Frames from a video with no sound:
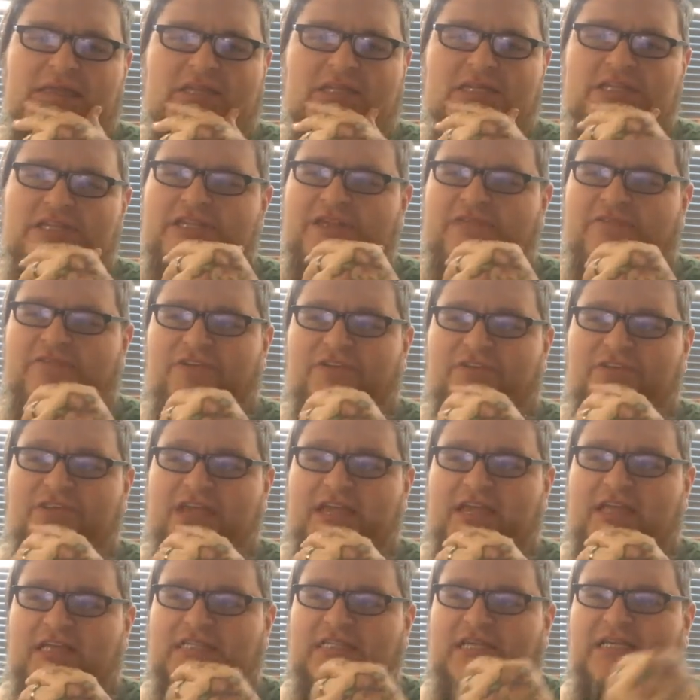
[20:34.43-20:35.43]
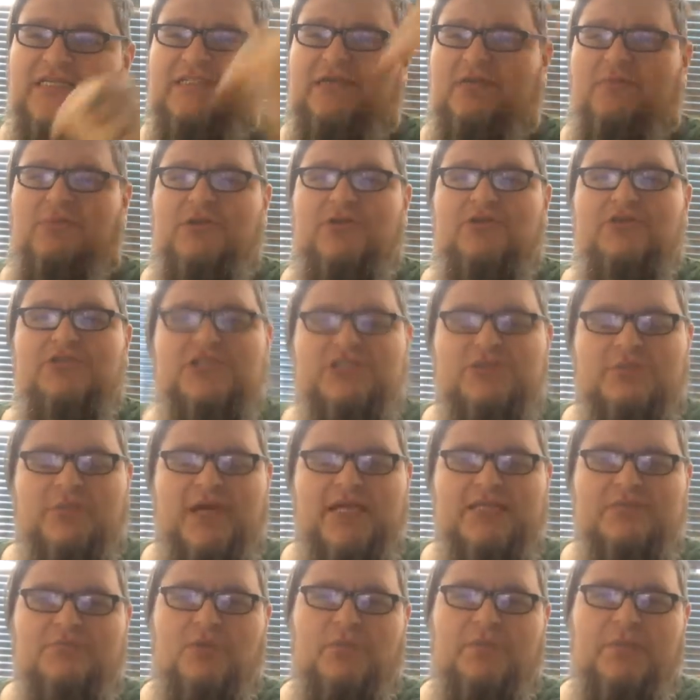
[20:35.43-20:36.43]
just different things, like some using
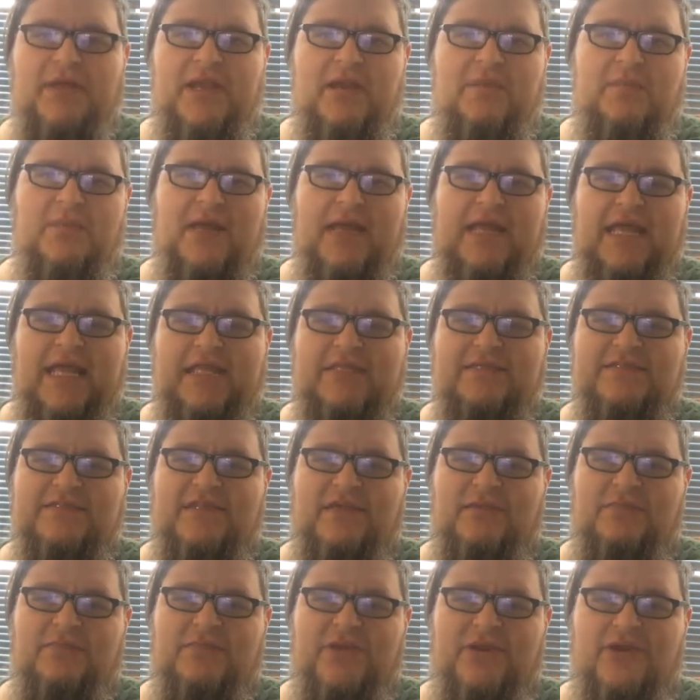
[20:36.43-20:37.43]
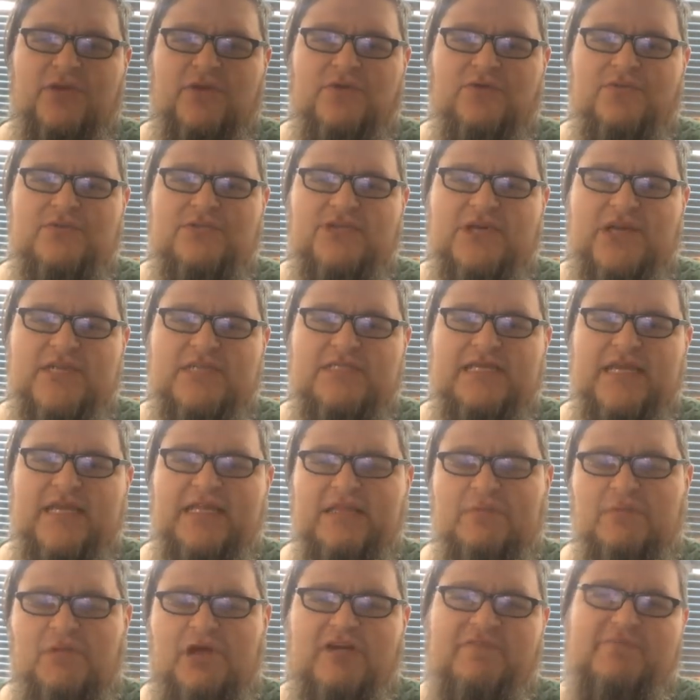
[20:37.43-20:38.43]
somebody's momentum against them. You know, trying to
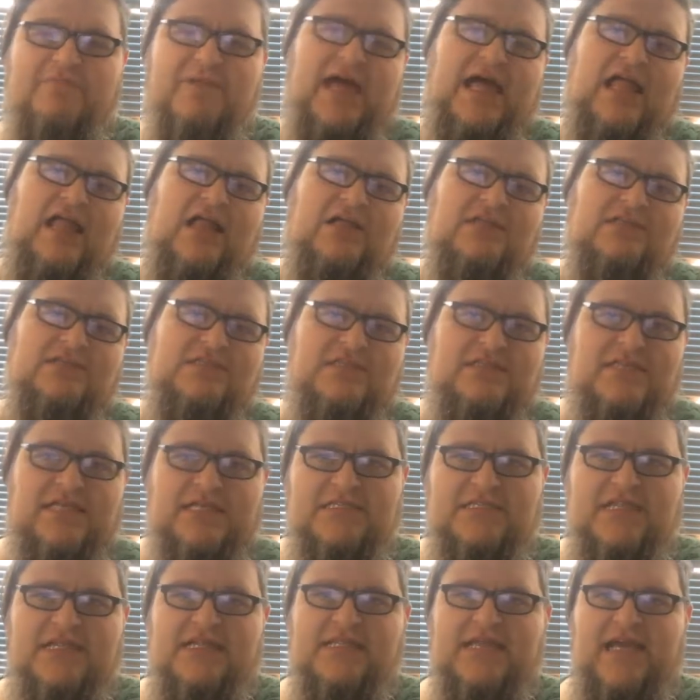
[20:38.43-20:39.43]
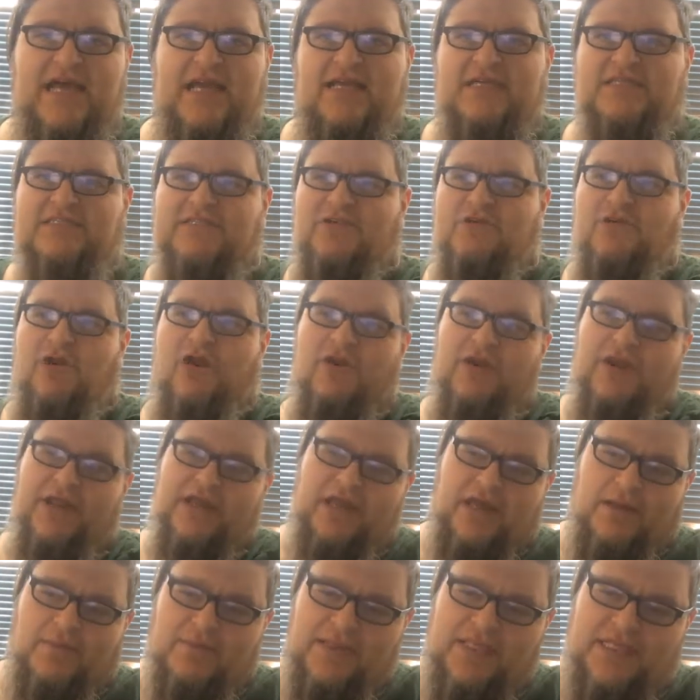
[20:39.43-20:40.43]
take them off balance and things like that because they're already
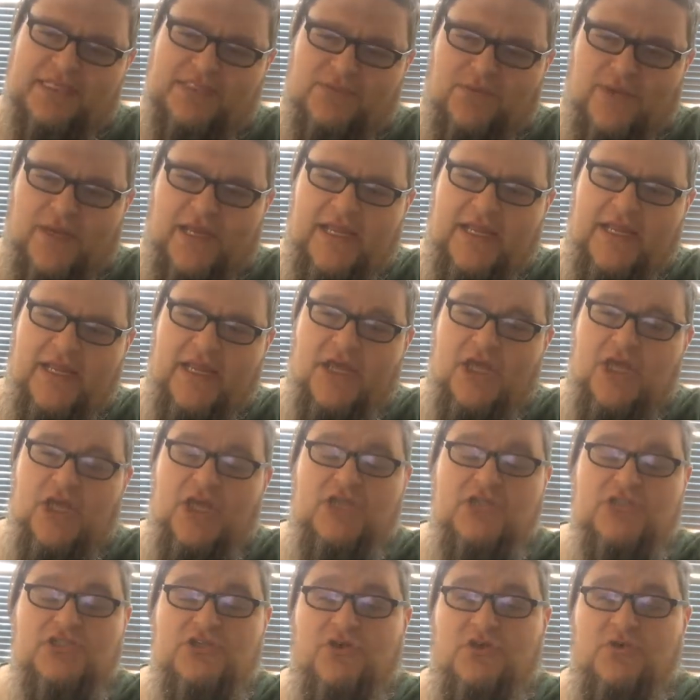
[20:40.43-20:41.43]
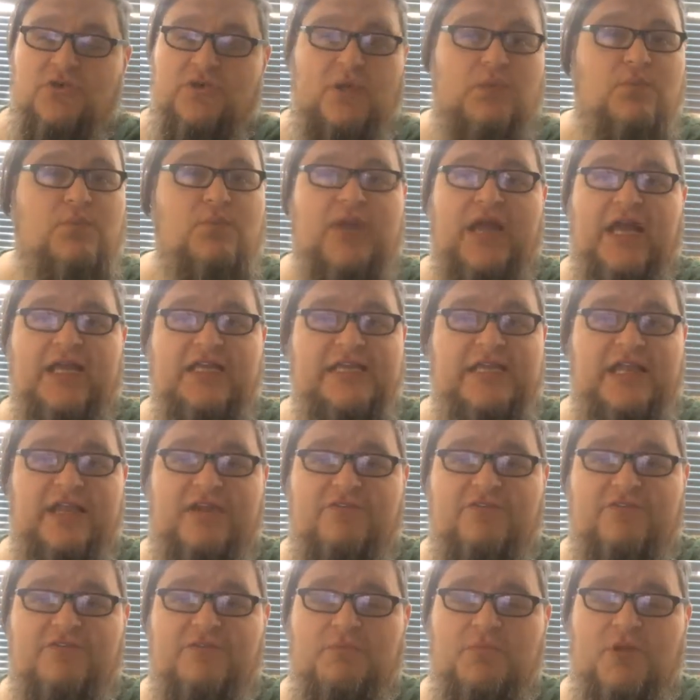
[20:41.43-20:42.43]
coming this way. So uh, I do
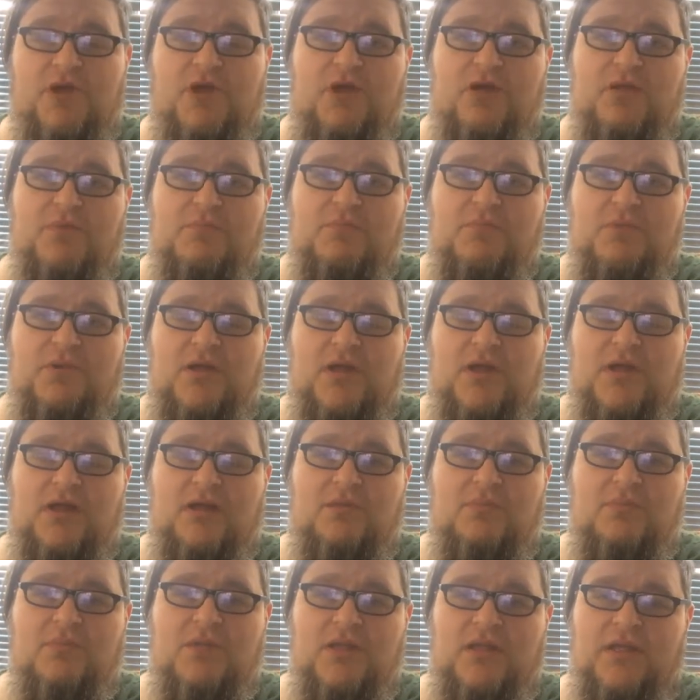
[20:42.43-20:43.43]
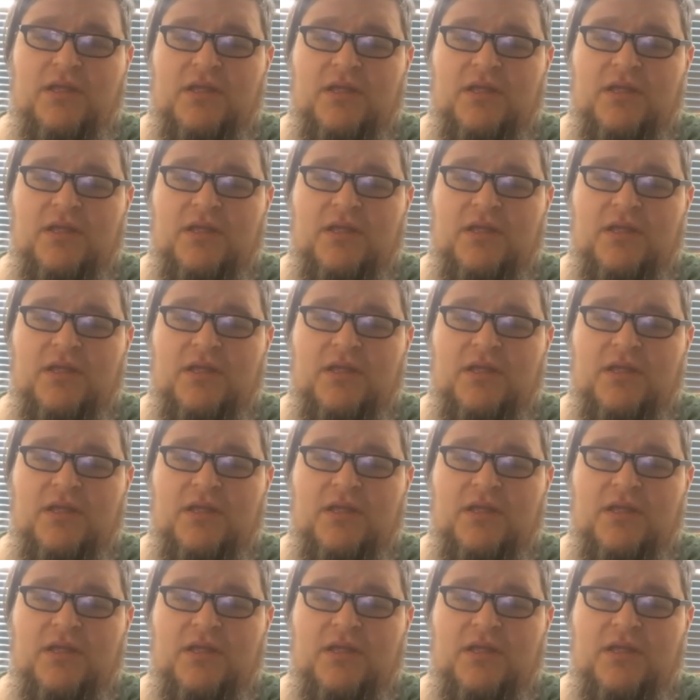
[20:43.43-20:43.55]
that in football. Um,